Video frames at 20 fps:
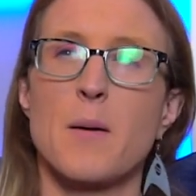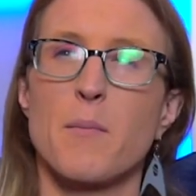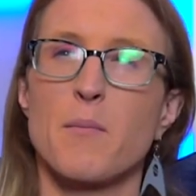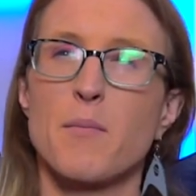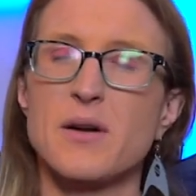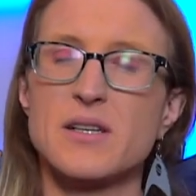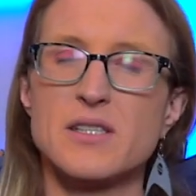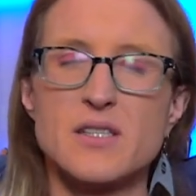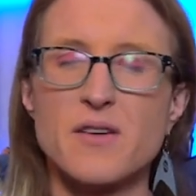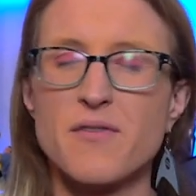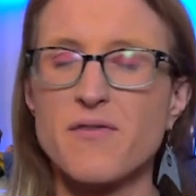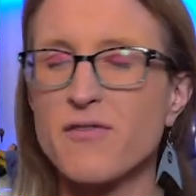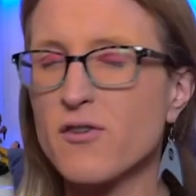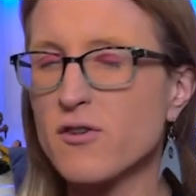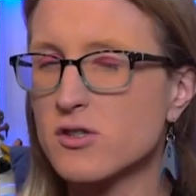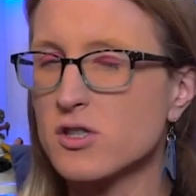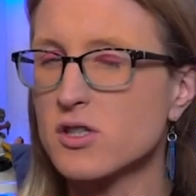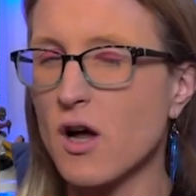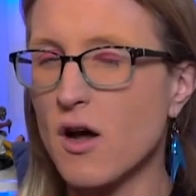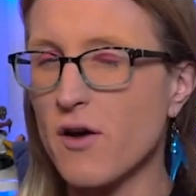But to
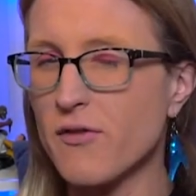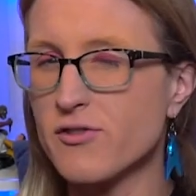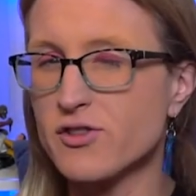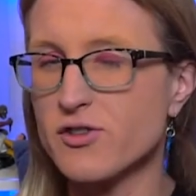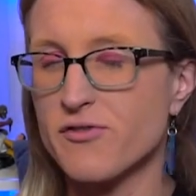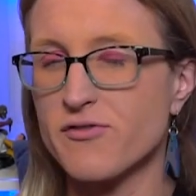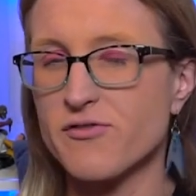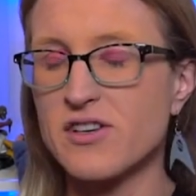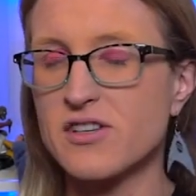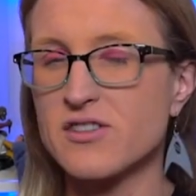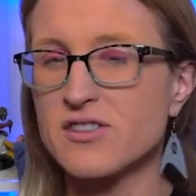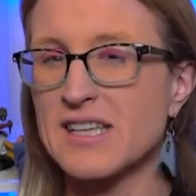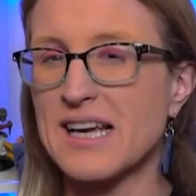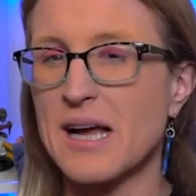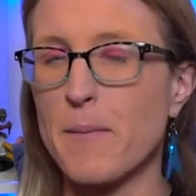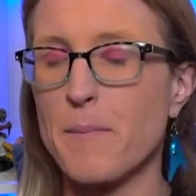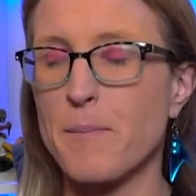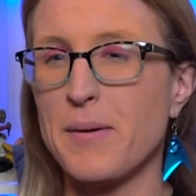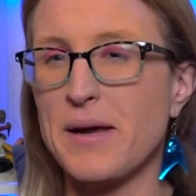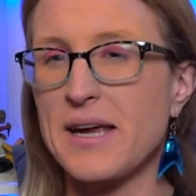first officer feels
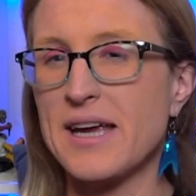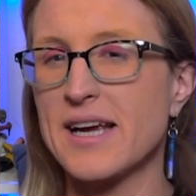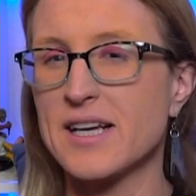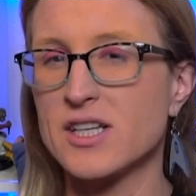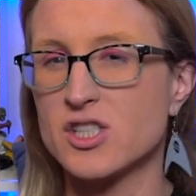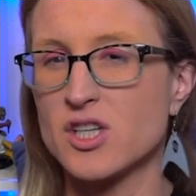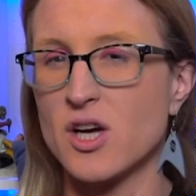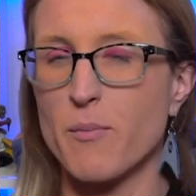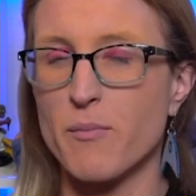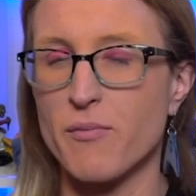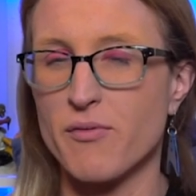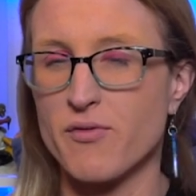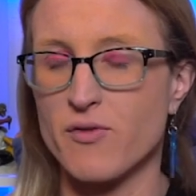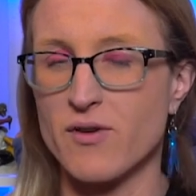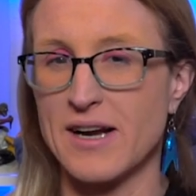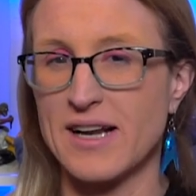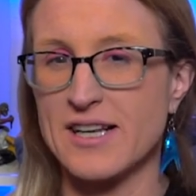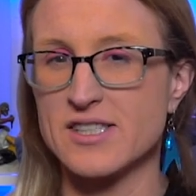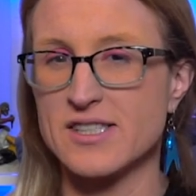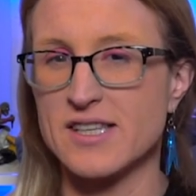like a big jump
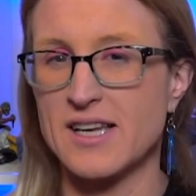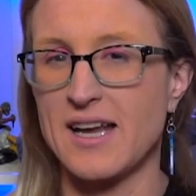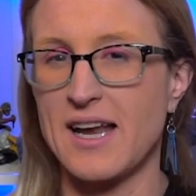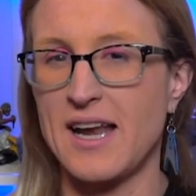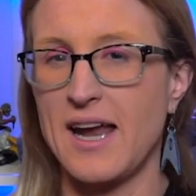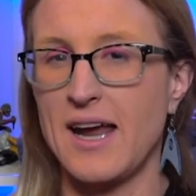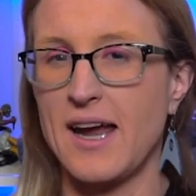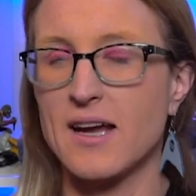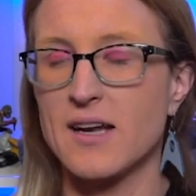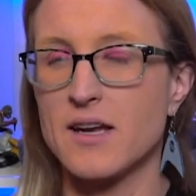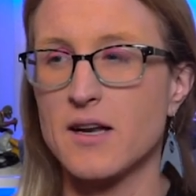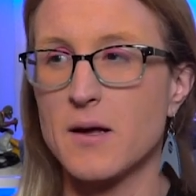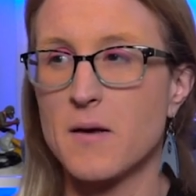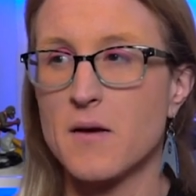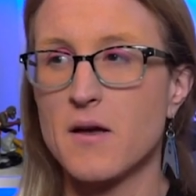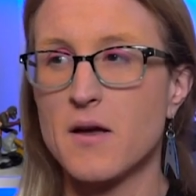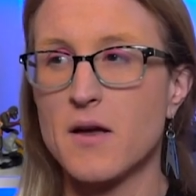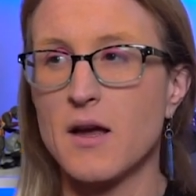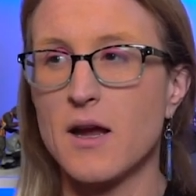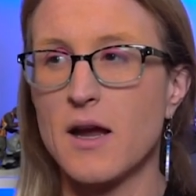for an ensign, and
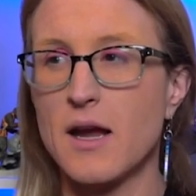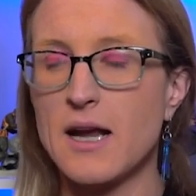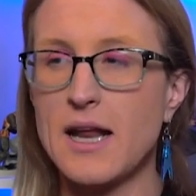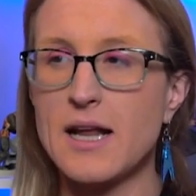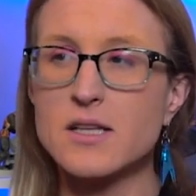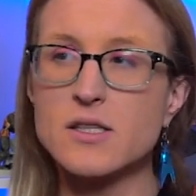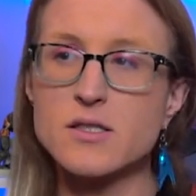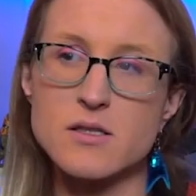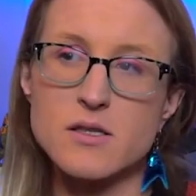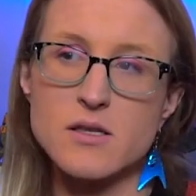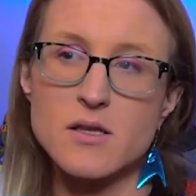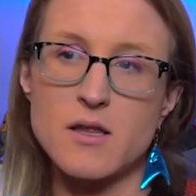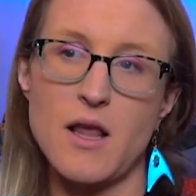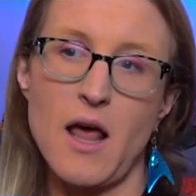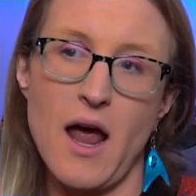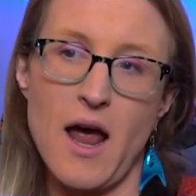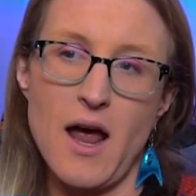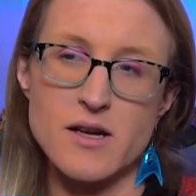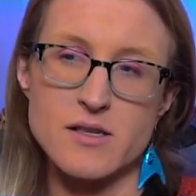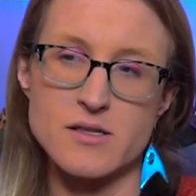an ensign
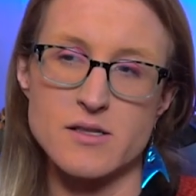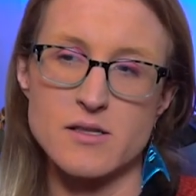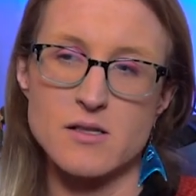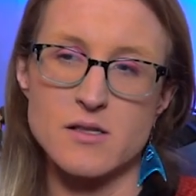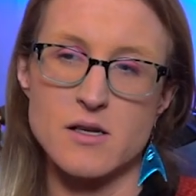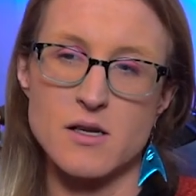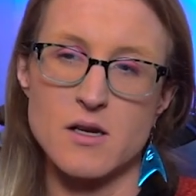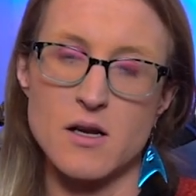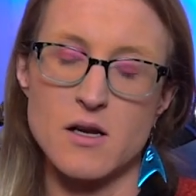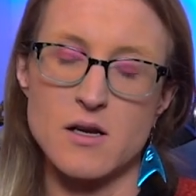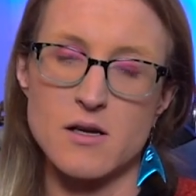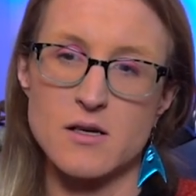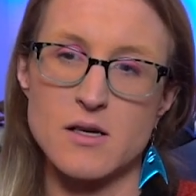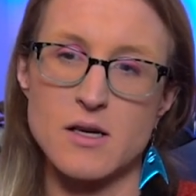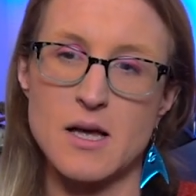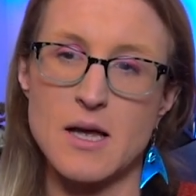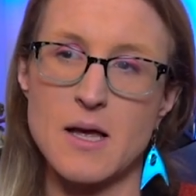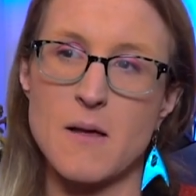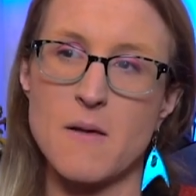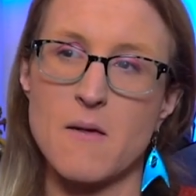that
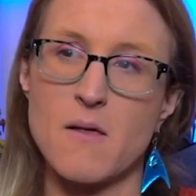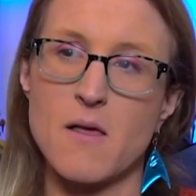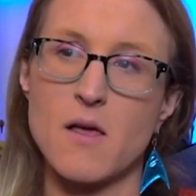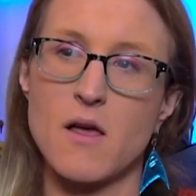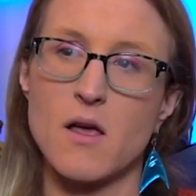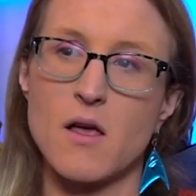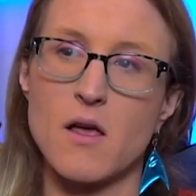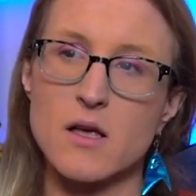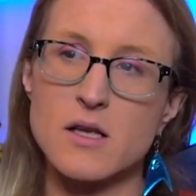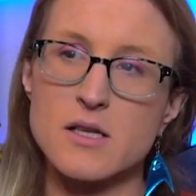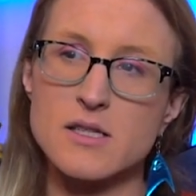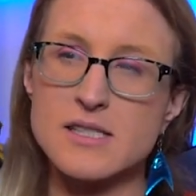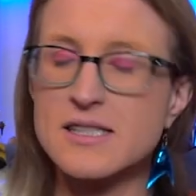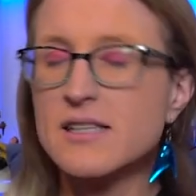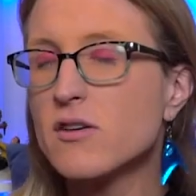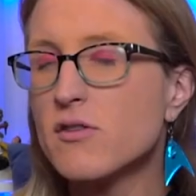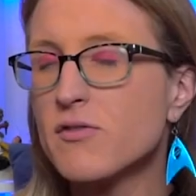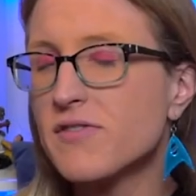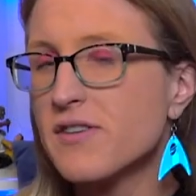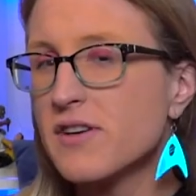
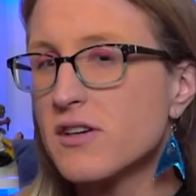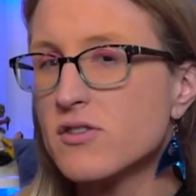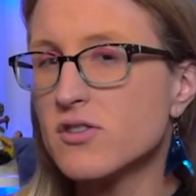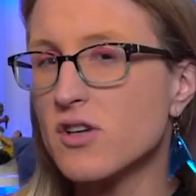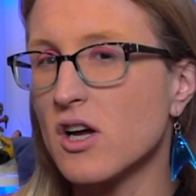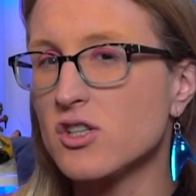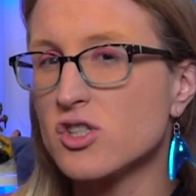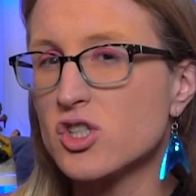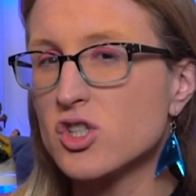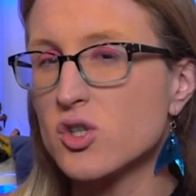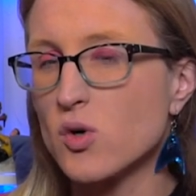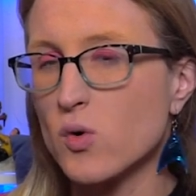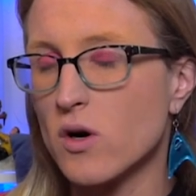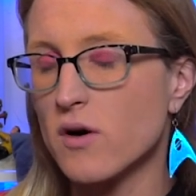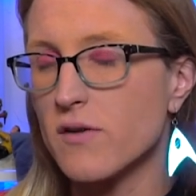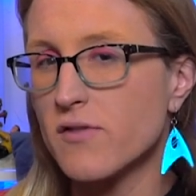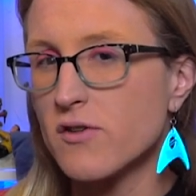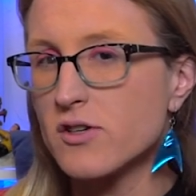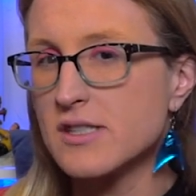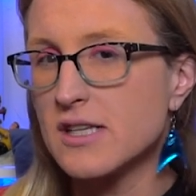still feels
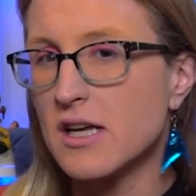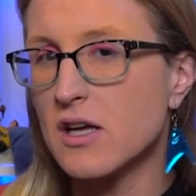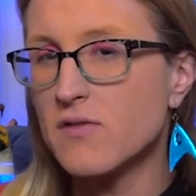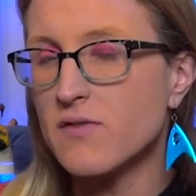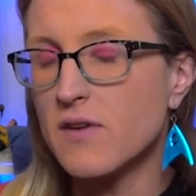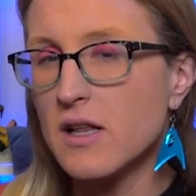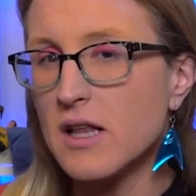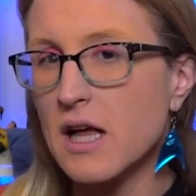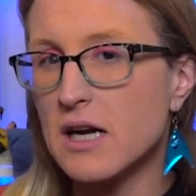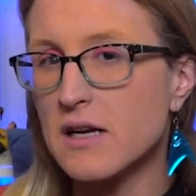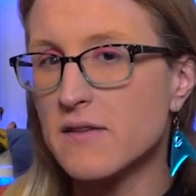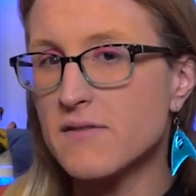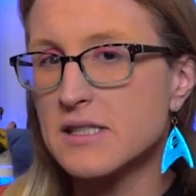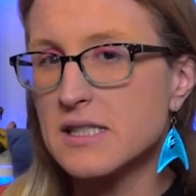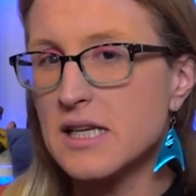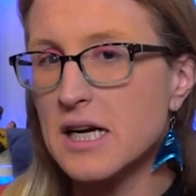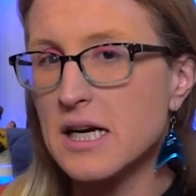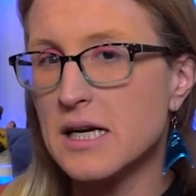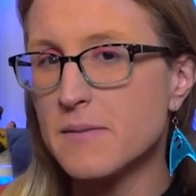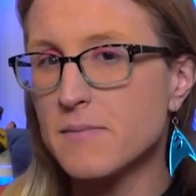unsure of herself a lot of the
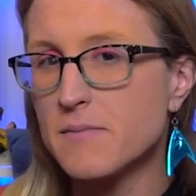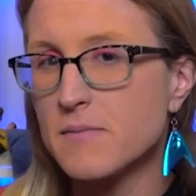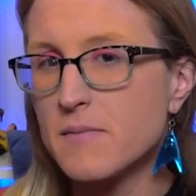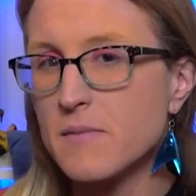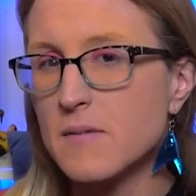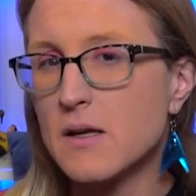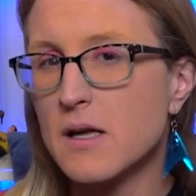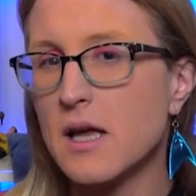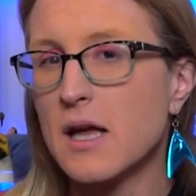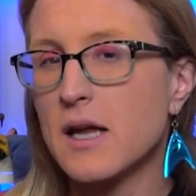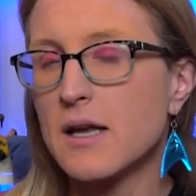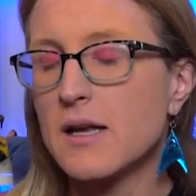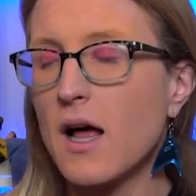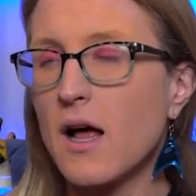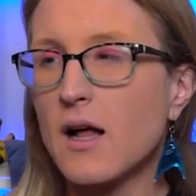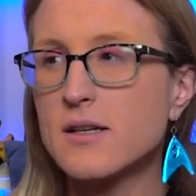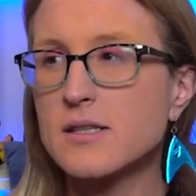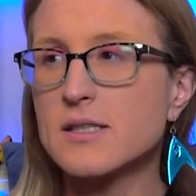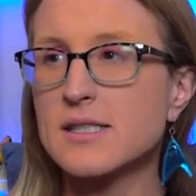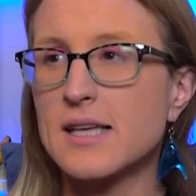time.
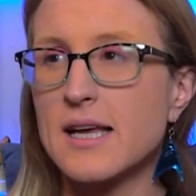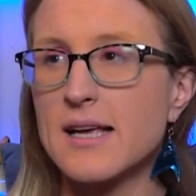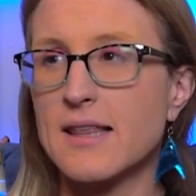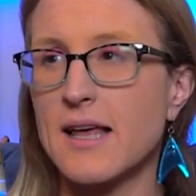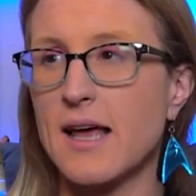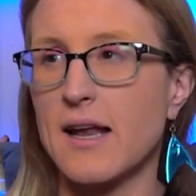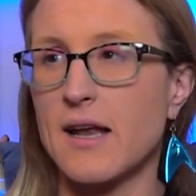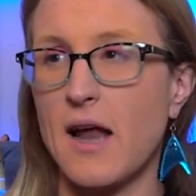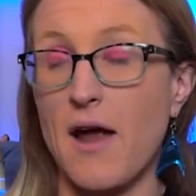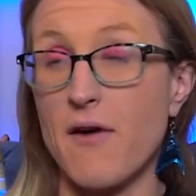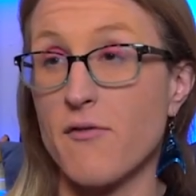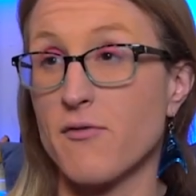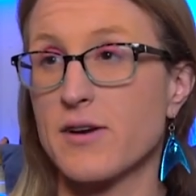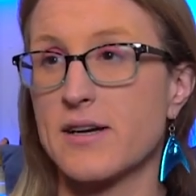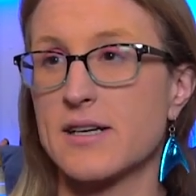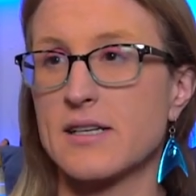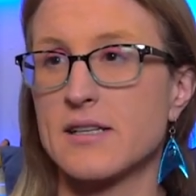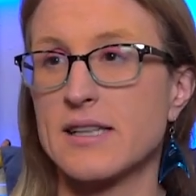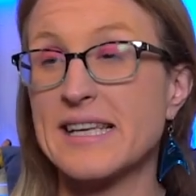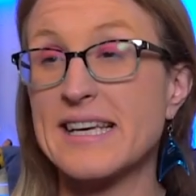Not to say that
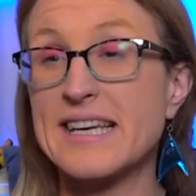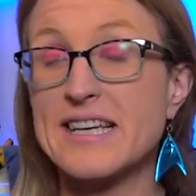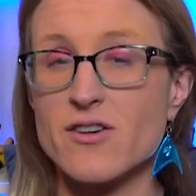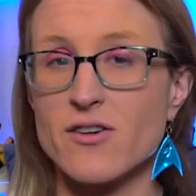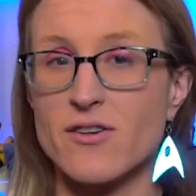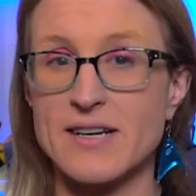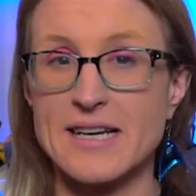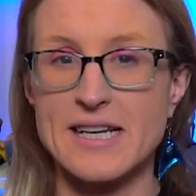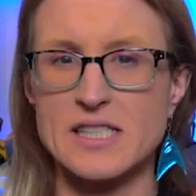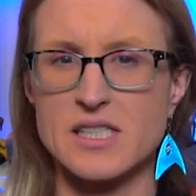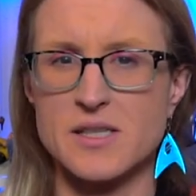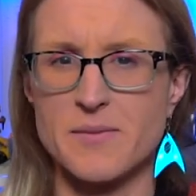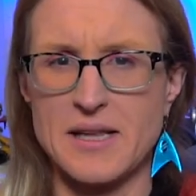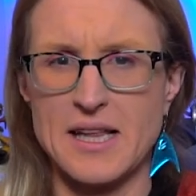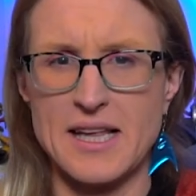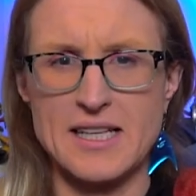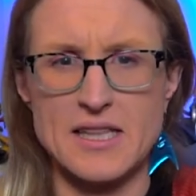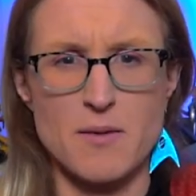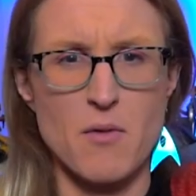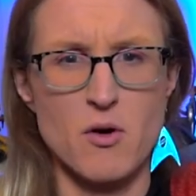every leader needs to be
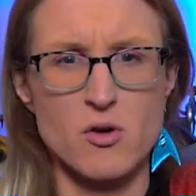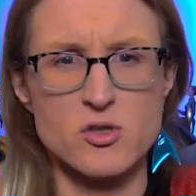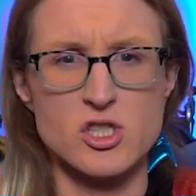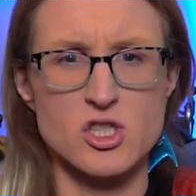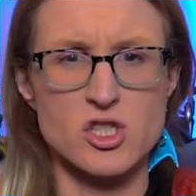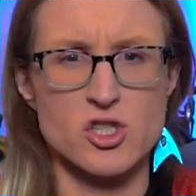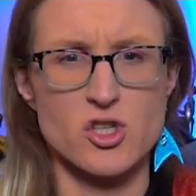like the most